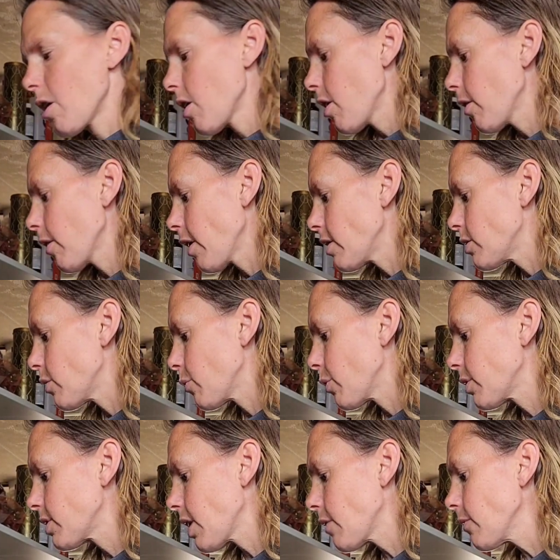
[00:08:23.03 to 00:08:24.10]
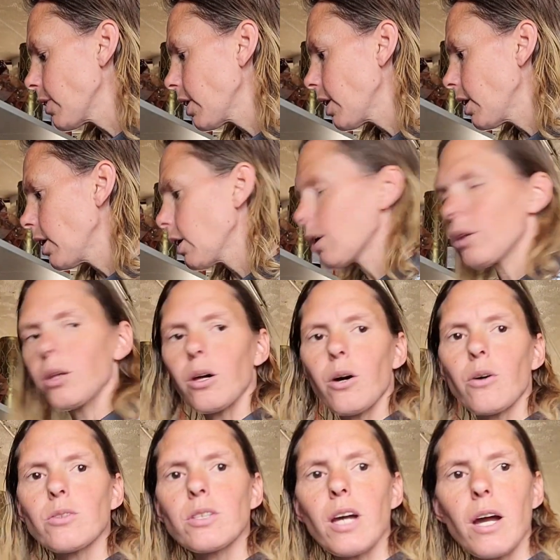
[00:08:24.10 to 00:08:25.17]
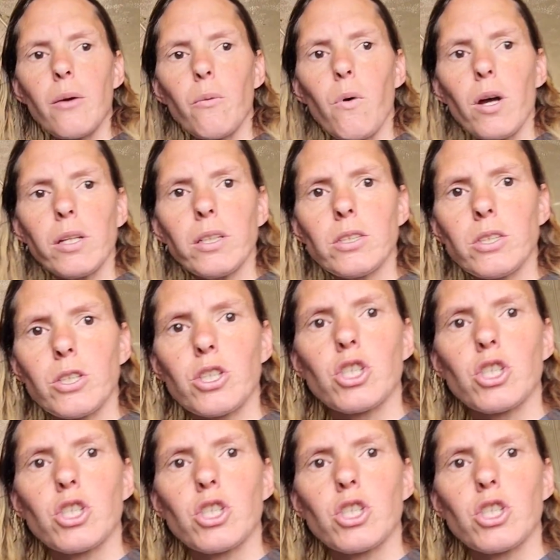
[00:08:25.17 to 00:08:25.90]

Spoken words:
Alright, so we're definitely getting close. I wanted to